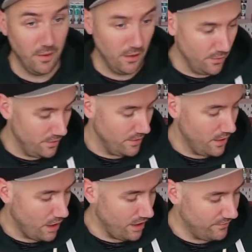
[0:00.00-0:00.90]
bowl,
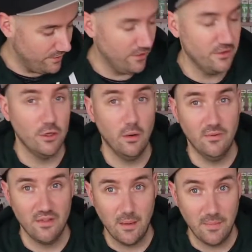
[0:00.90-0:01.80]
over the top
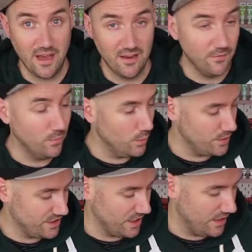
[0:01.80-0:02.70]
of that pan of
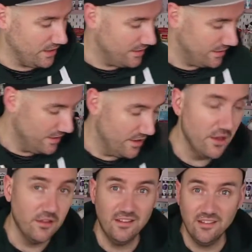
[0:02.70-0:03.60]
water.
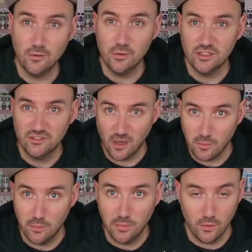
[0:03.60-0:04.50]
This is called a
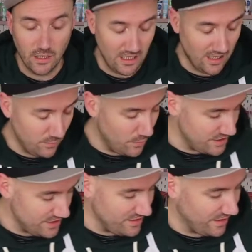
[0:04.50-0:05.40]
double boiler, and
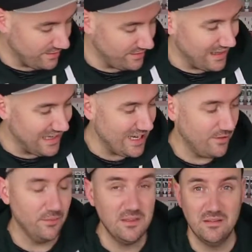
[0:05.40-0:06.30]
what it does is it
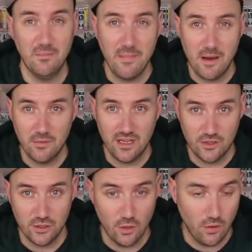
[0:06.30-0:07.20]
allows me to melt
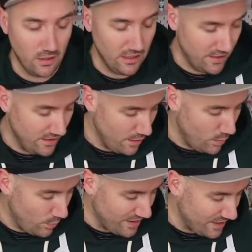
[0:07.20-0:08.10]
that chocolate
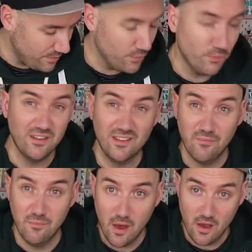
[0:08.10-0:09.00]
without the risk
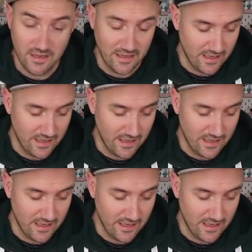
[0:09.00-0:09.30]
of burning